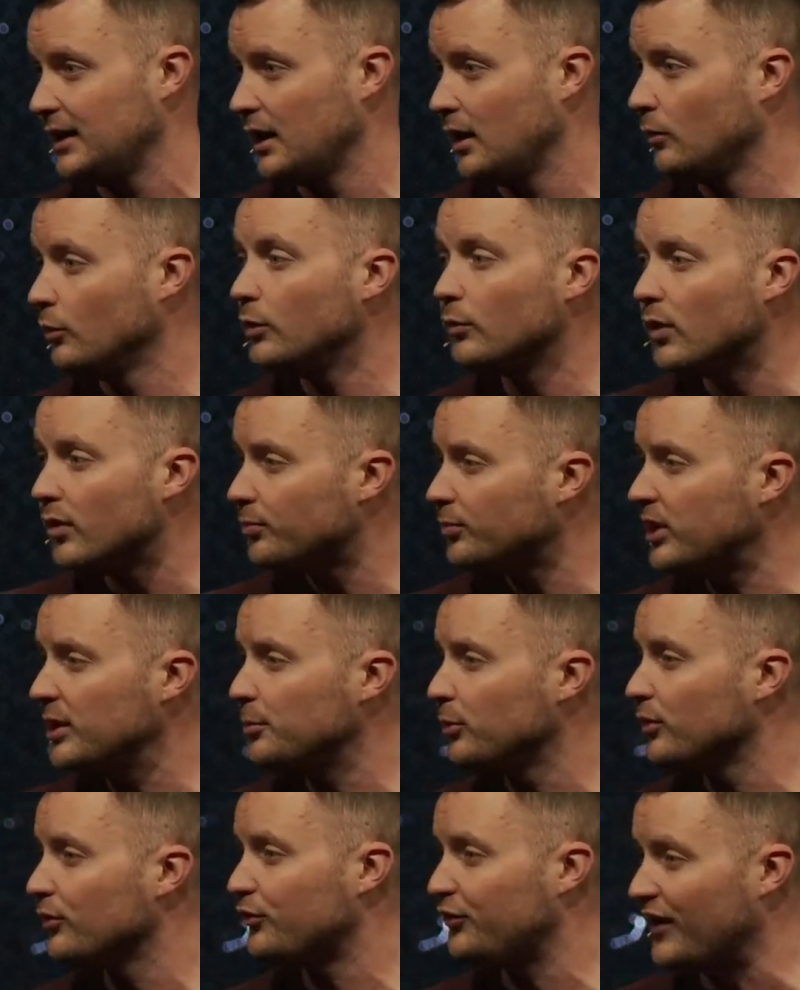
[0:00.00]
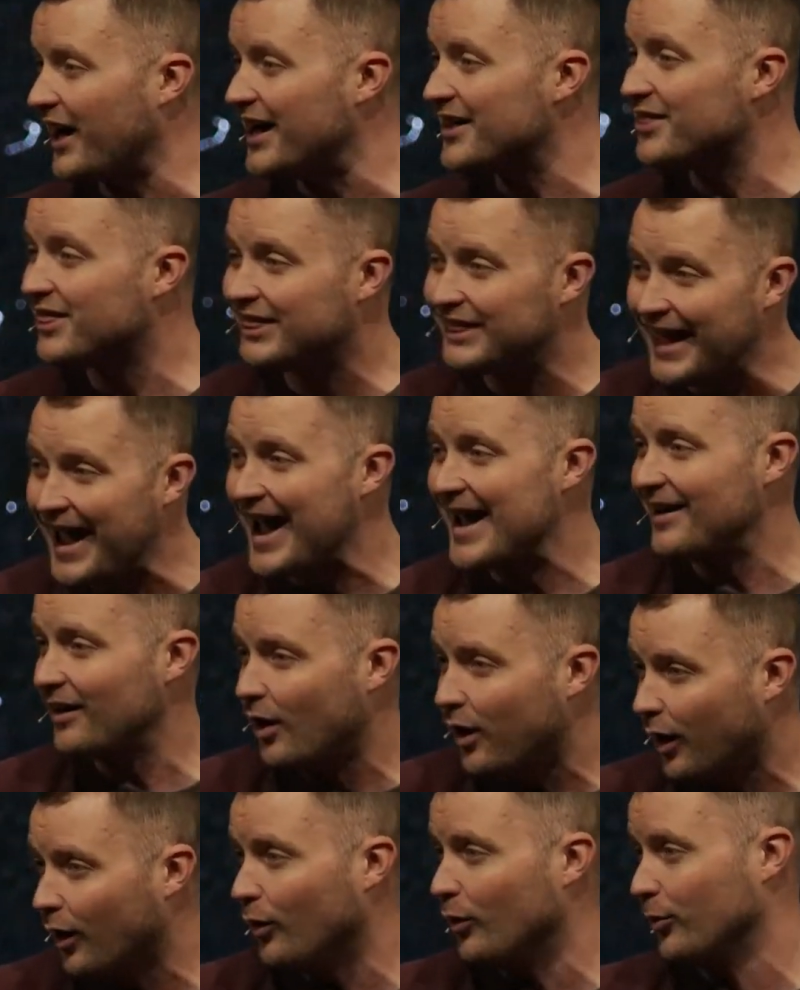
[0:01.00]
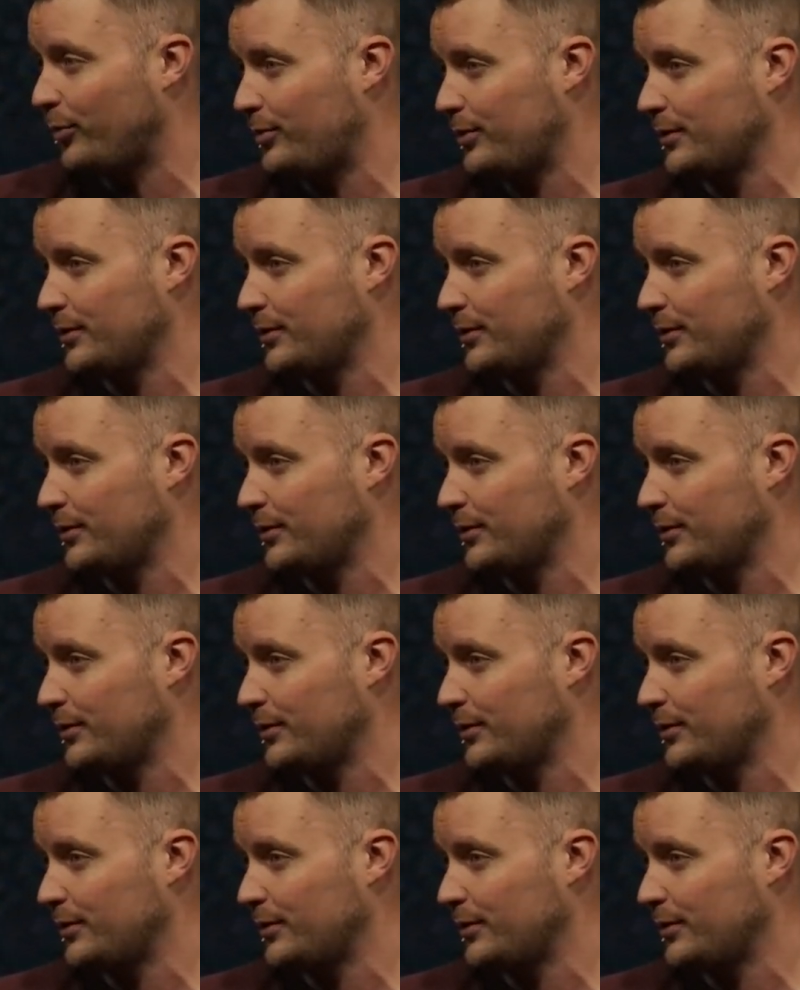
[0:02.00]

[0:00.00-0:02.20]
And we want people to find that hope.